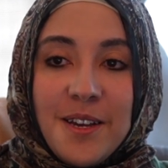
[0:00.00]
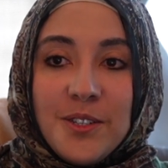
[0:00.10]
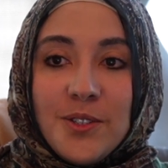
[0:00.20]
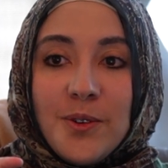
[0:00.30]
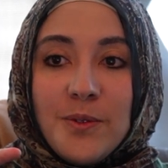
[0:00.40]

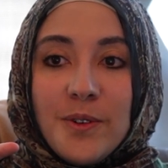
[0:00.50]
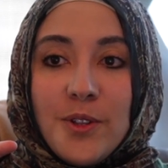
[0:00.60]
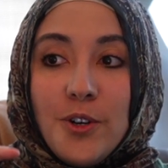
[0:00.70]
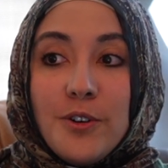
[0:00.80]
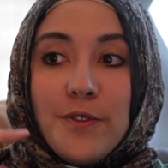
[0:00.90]
So
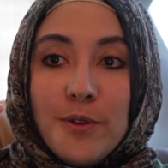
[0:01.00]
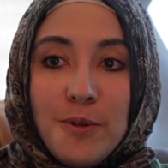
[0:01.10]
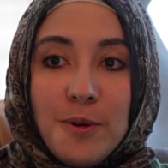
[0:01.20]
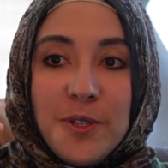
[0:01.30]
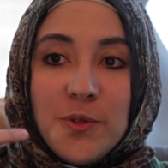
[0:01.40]
look for
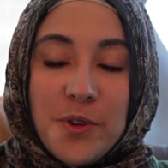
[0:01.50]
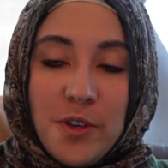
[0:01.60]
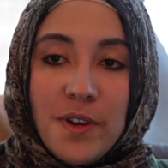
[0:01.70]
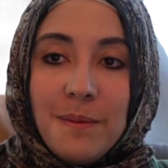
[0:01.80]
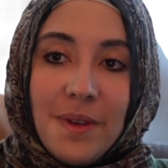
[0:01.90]
moments where
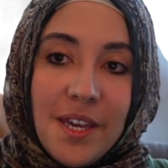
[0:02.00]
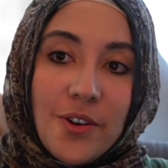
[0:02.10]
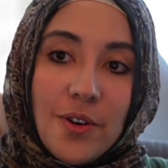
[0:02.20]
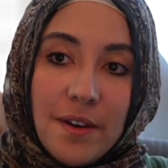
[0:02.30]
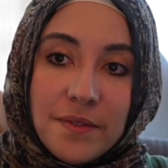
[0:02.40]
you can make
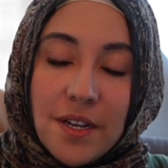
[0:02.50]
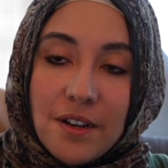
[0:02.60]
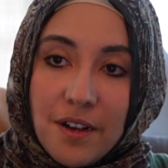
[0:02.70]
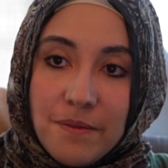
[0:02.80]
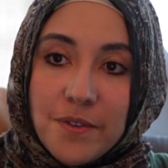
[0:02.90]
your nafs
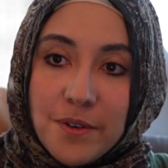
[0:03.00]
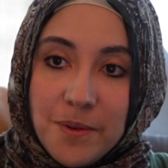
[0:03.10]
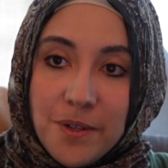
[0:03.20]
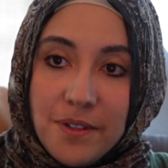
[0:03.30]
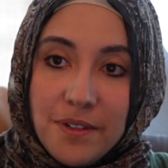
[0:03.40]

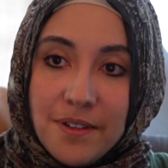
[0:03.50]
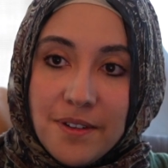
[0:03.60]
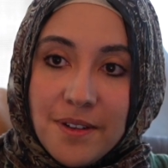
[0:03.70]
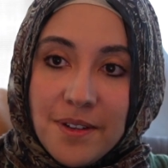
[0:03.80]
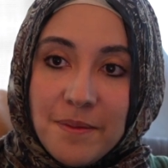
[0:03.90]
uncomfortable,
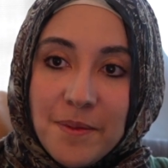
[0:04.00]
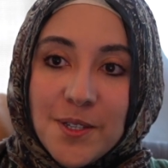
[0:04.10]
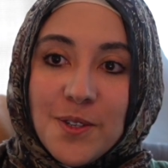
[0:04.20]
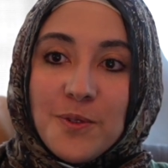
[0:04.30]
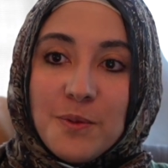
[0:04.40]

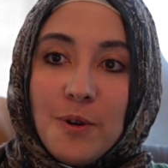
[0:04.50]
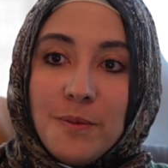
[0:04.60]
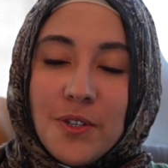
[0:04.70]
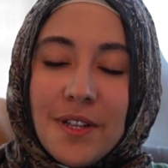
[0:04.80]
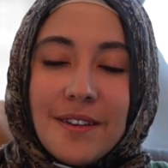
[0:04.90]
because in those
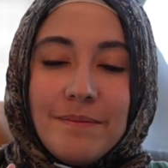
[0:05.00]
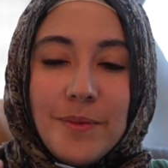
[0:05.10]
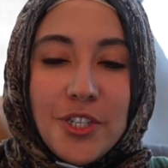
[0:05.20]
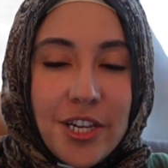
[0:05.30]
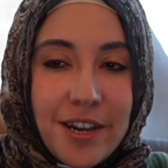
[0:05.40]
moments you're like,
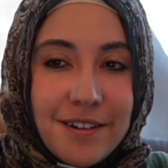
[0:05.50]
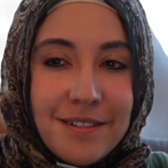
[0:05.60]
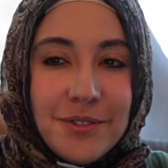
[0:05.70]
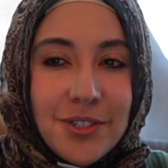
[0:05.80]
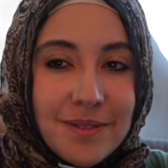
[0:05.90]
but share,
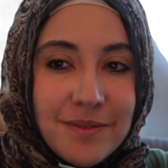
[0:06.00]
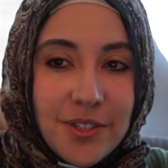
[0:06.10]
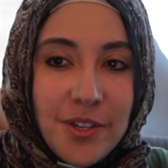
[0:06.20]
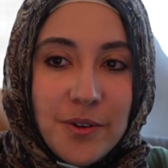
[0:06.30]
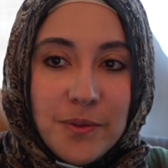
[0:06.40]
just,
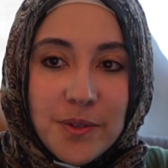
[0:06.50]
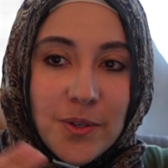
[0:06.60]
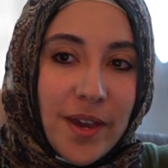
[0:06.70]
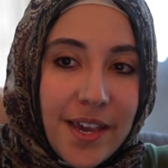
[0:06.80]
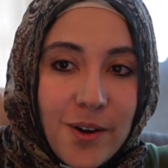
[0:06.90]
you know, it's
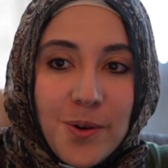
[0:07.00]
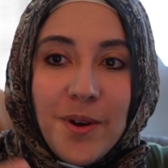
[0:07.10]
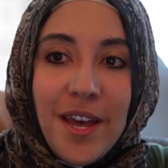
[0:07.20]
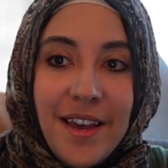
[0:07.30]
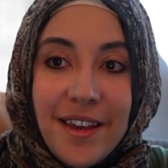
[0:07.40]
okay,
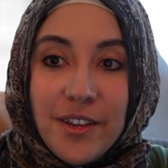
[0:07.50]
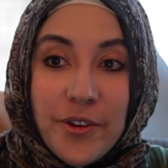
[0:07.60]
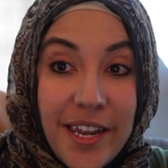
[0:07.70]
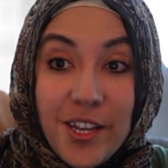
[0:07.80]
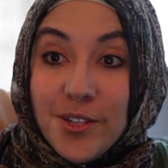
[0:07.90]
go, you're
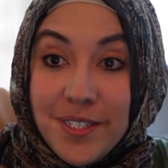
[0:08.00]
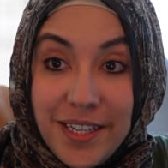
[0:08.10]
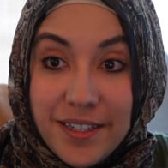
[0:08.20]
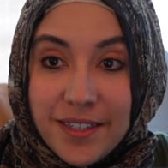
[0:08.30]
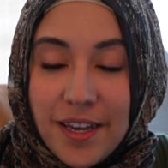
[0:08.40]
getting good
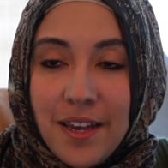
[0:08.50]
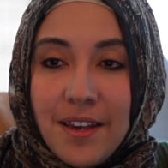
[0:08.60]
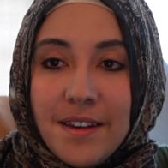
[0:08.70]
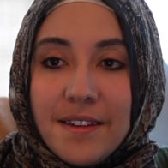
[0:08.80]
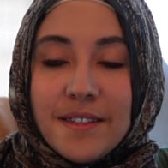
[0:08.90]
deeds.
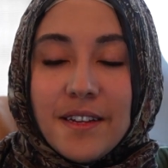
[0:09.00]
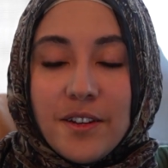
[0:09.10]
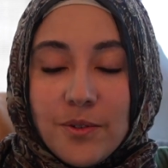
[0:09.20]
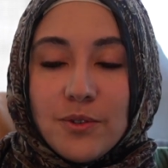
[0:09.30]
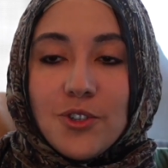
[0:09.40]
Say
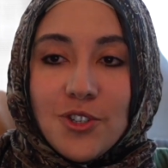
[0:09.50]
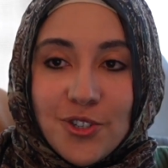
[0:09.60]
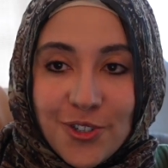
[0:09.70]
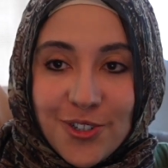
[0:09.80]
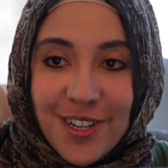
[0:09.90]
no, shh.